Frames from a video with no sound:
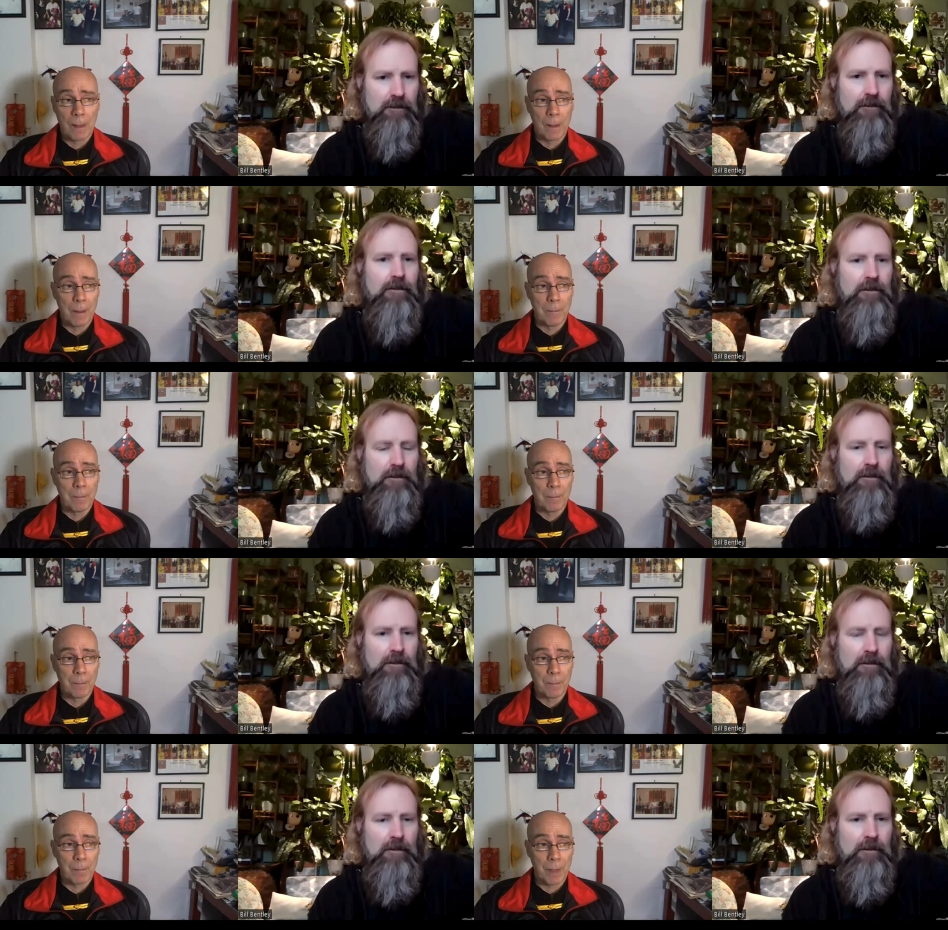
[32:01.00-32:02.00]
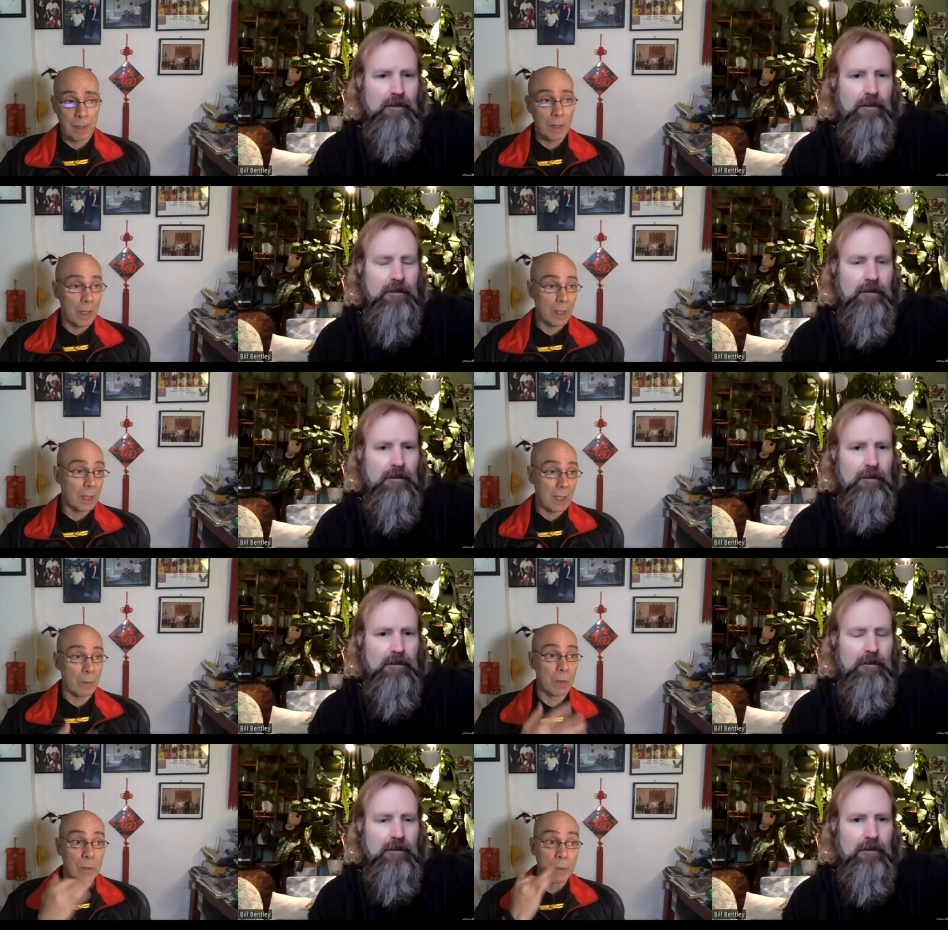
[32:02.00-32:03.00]
Speaker 1: Um, and I, I,
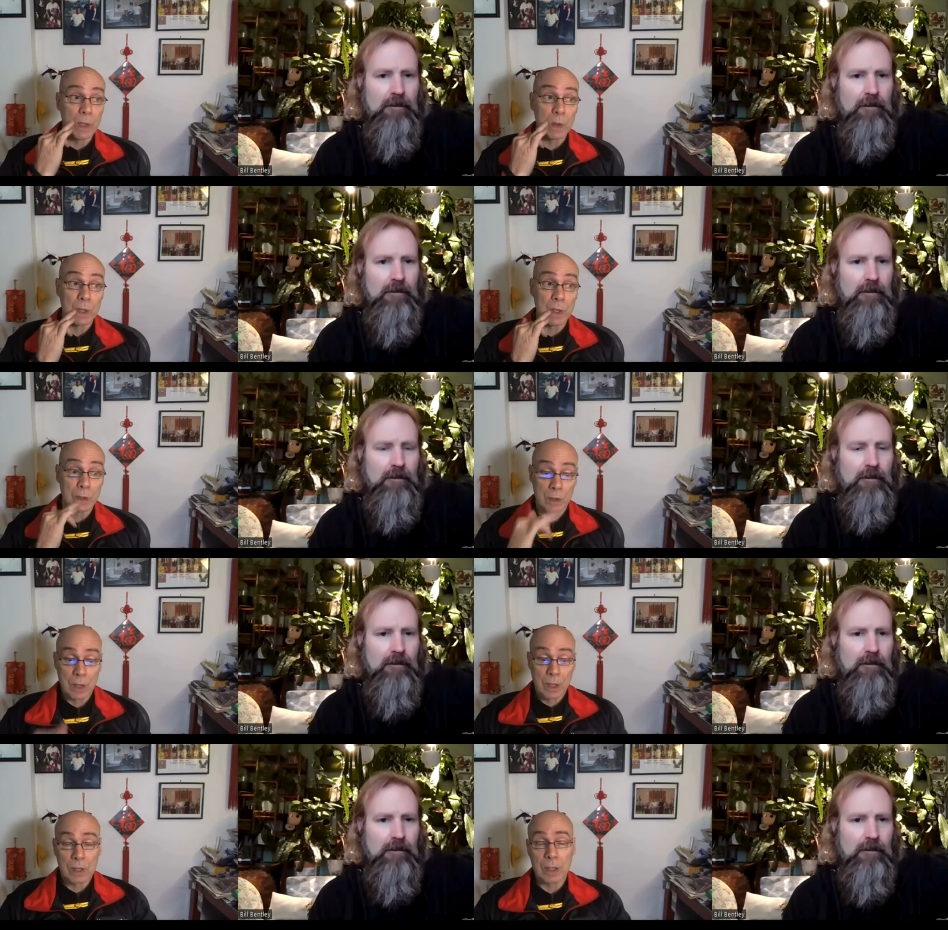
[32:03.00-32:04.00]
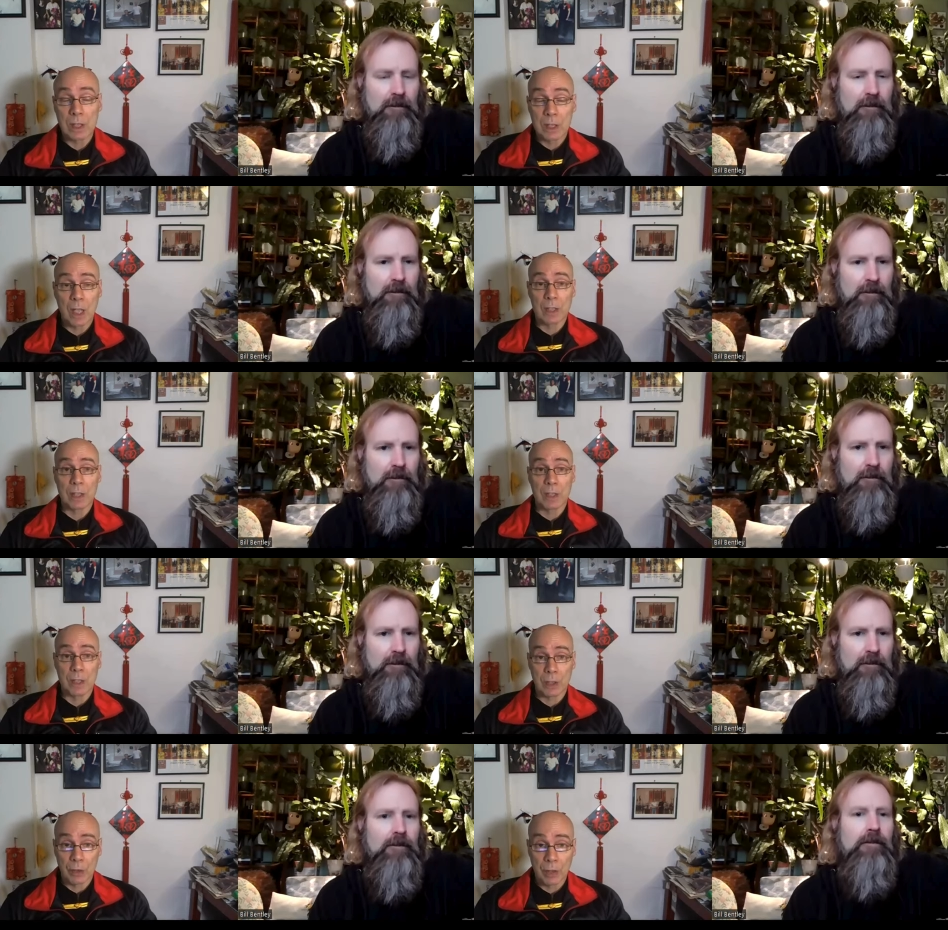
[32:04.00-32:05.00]
again, we, we also teach Tai Chi and
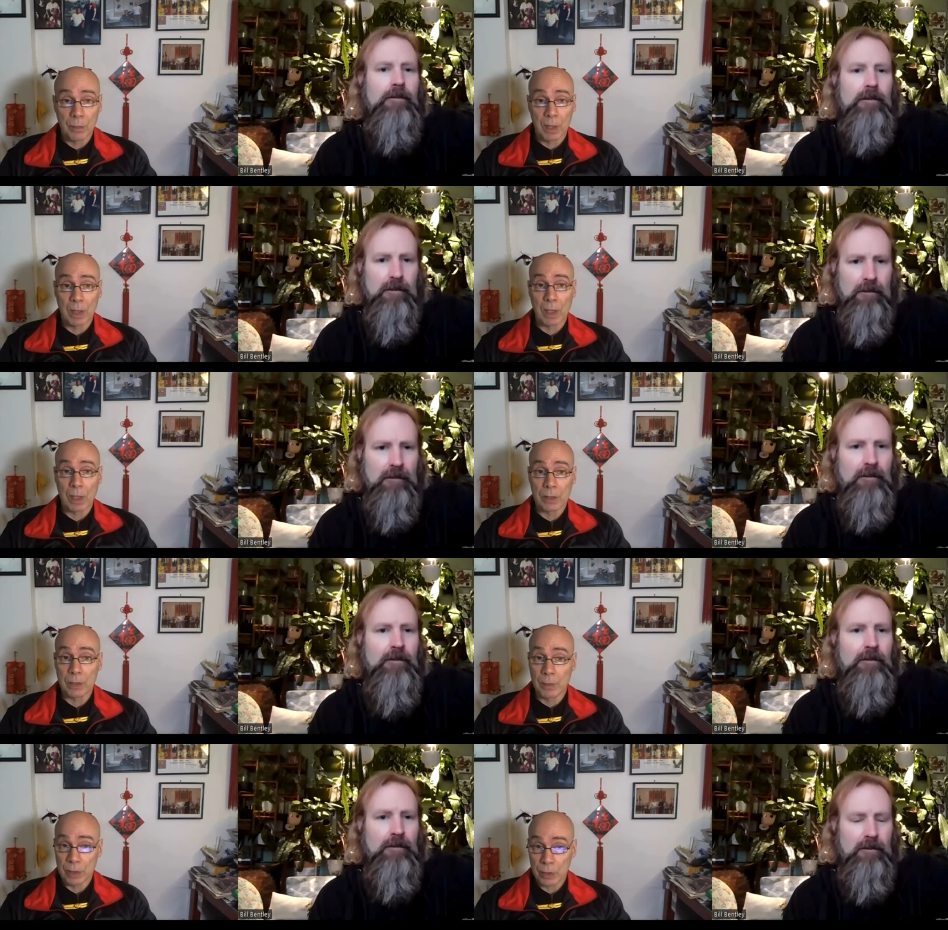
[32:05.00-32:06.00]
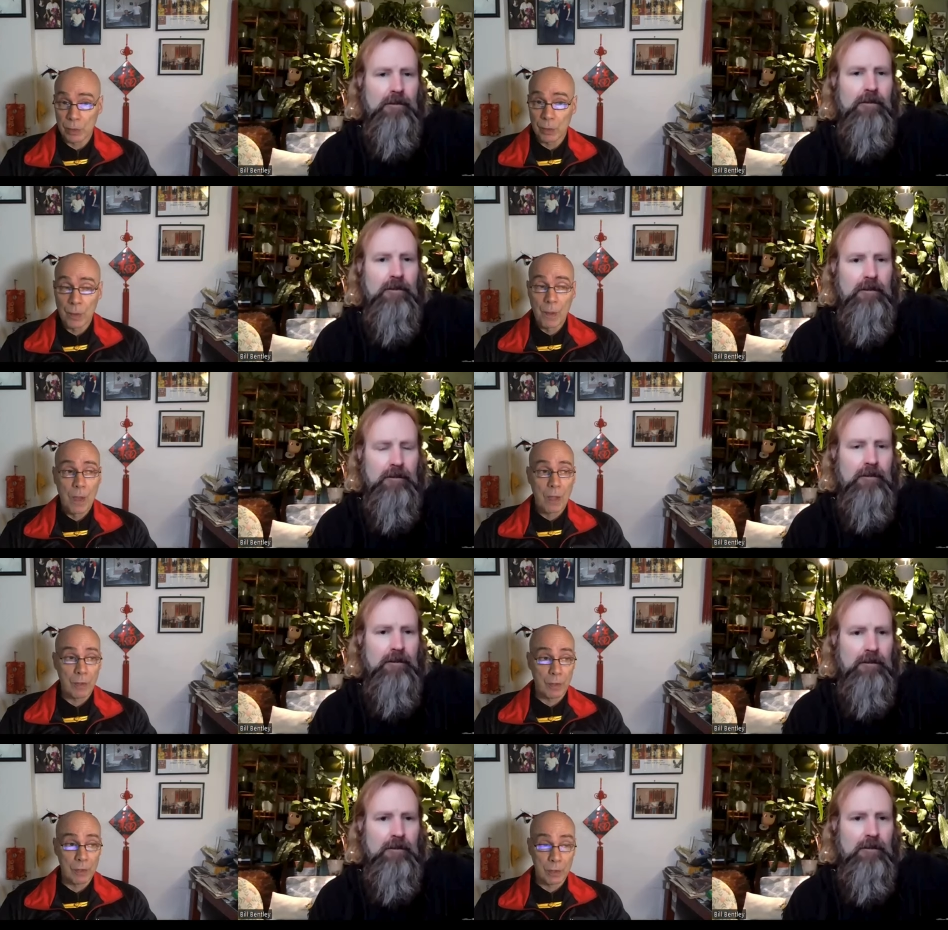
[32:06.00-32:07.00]
Qigong in my class and my school
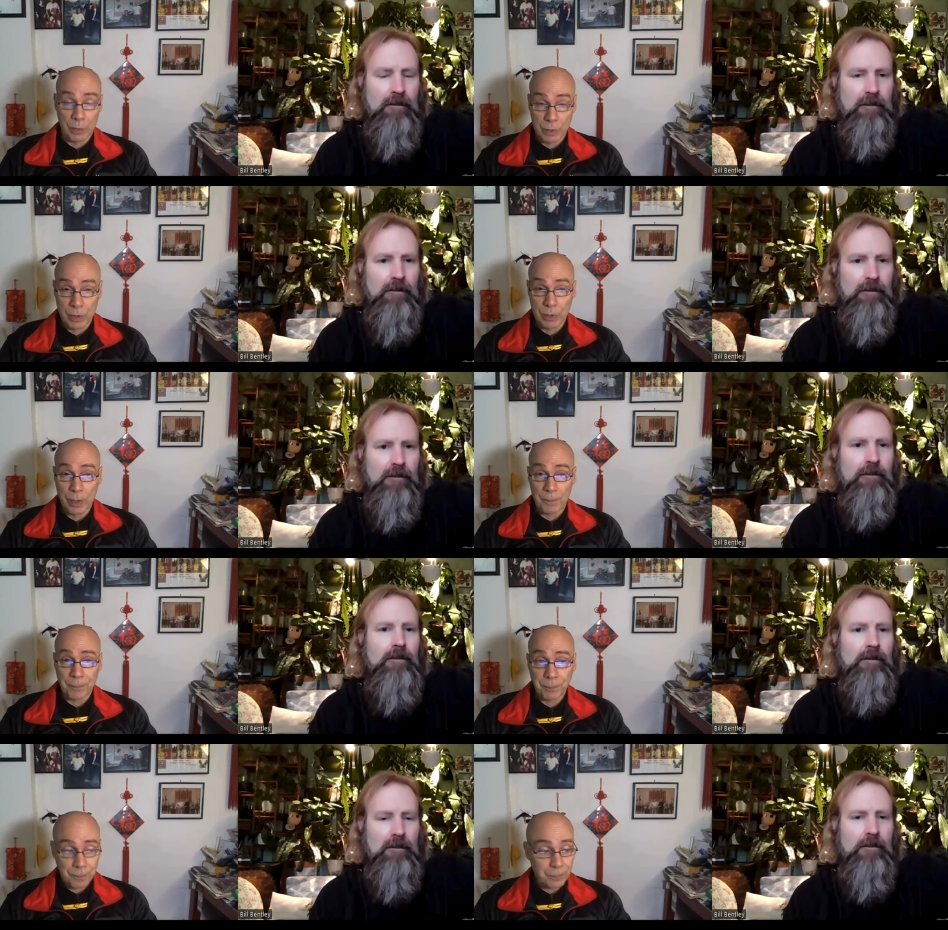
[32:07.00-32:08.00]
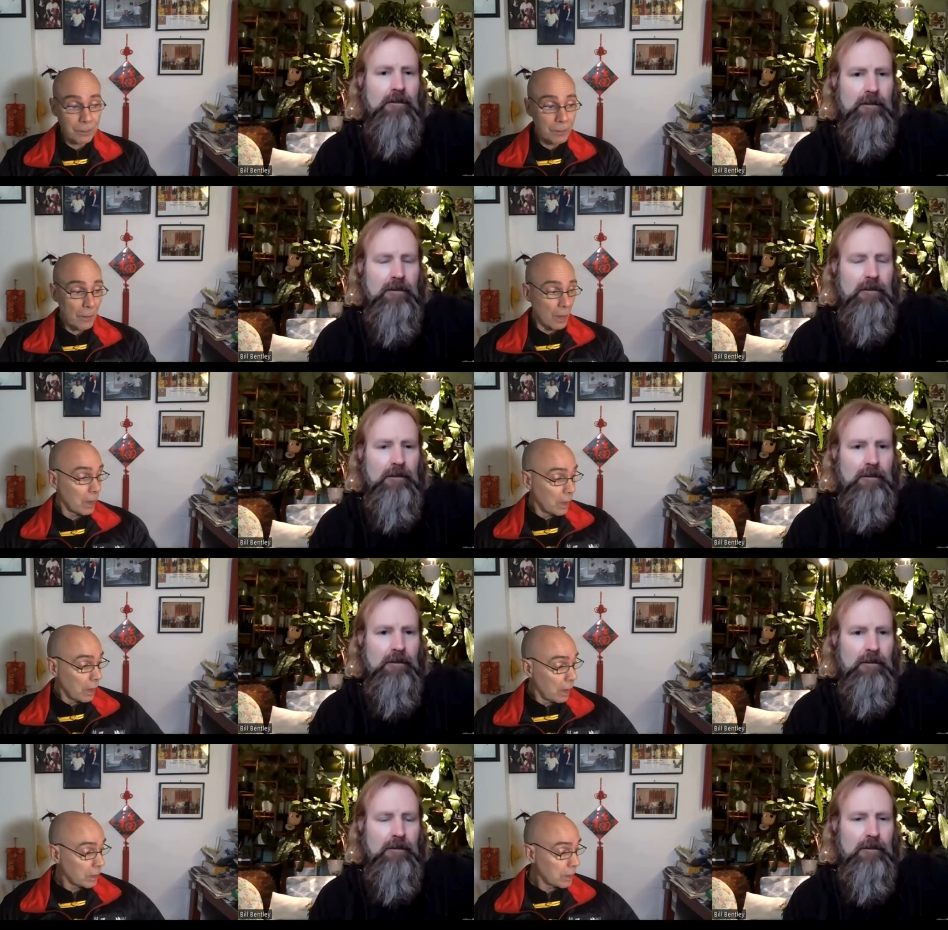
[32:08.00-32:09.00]
for those that want to do it.
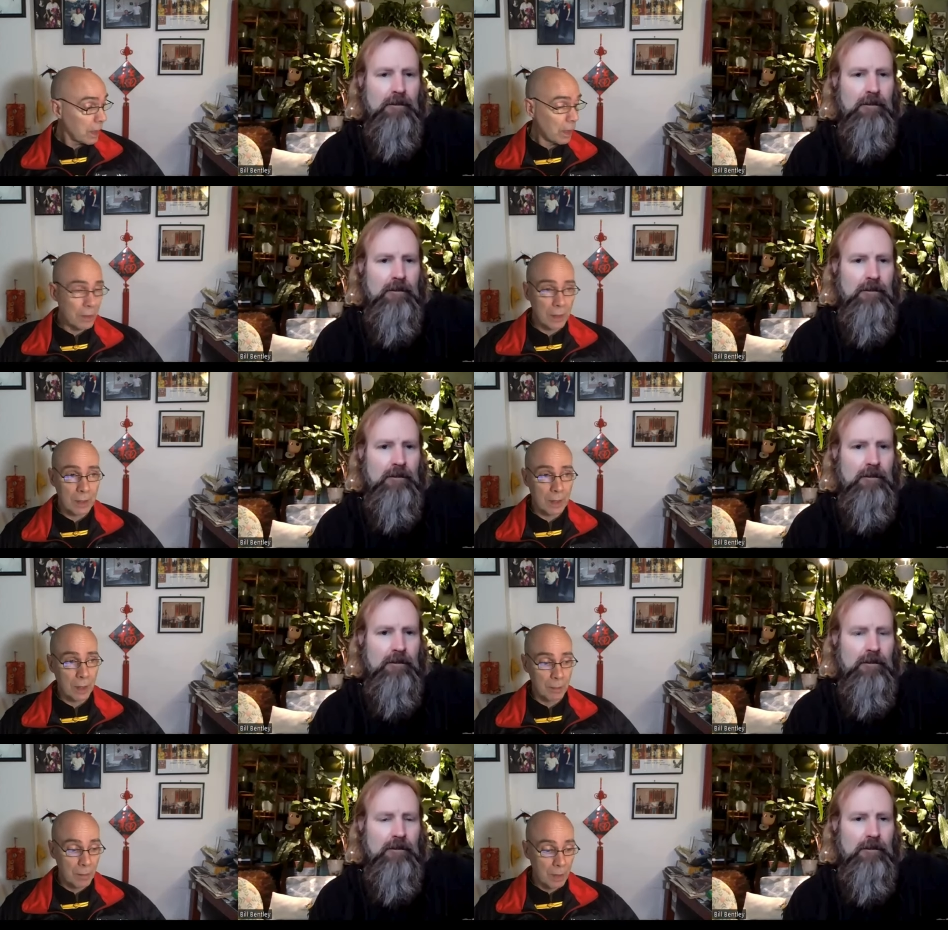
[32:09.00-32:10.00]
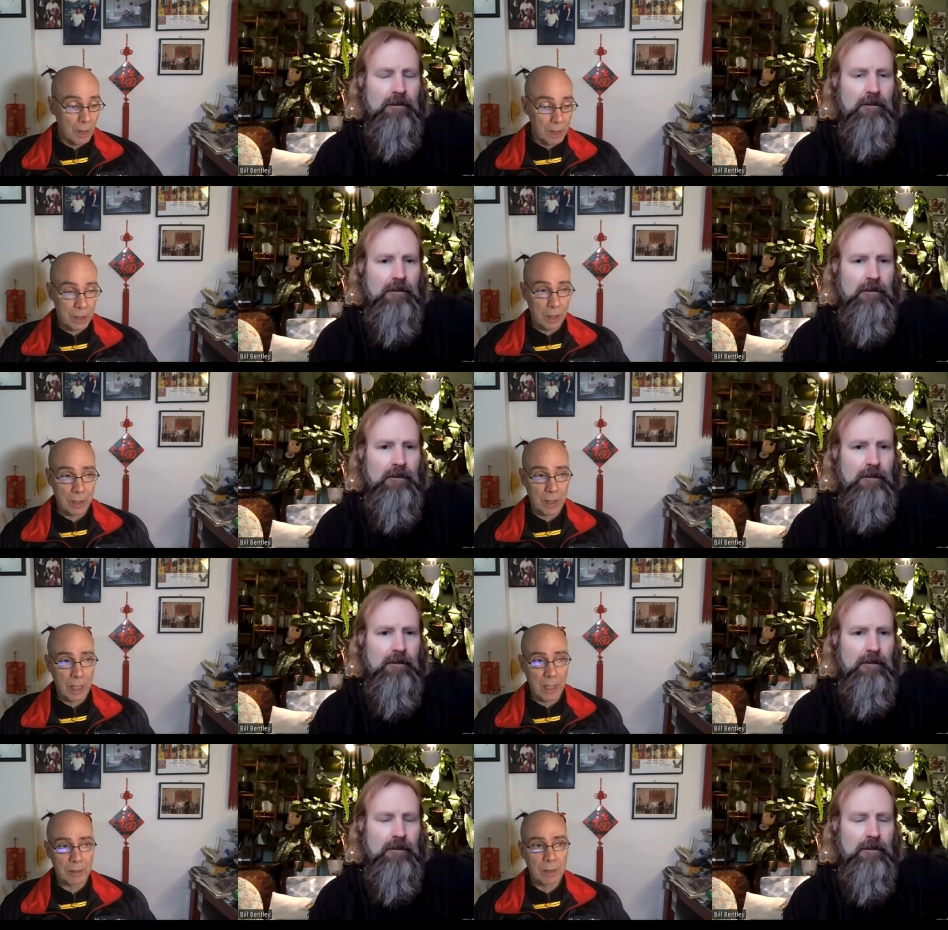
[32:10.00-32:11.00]
And yeah, I think um, I started
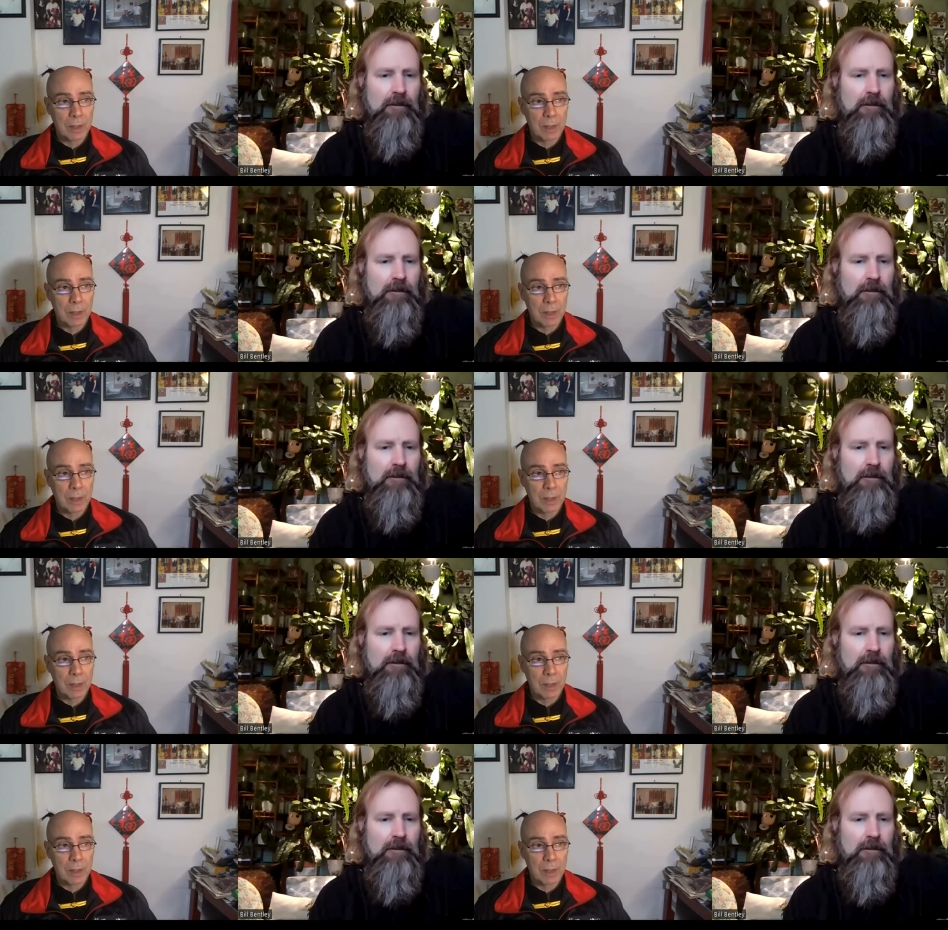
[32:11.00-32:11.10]
that